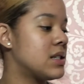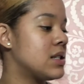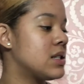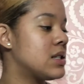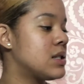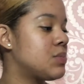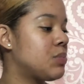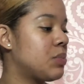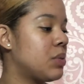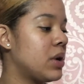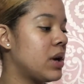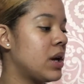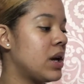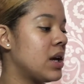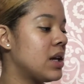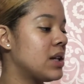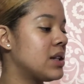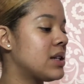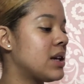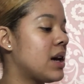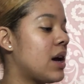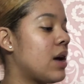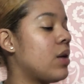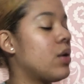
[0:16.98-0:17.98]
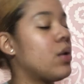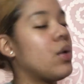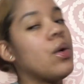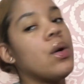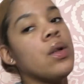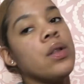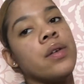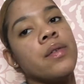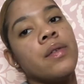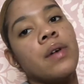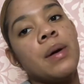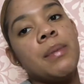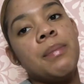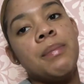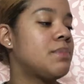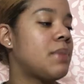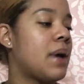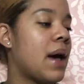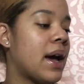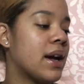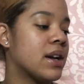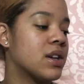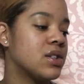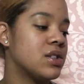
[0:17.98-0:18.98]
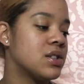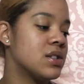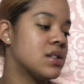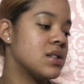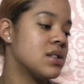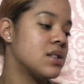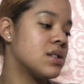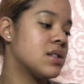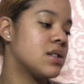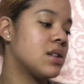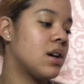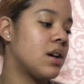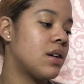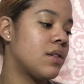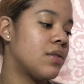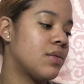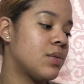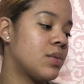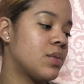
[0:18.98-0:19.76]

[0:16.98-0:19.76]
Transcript: spraying down all of our packages and stuff,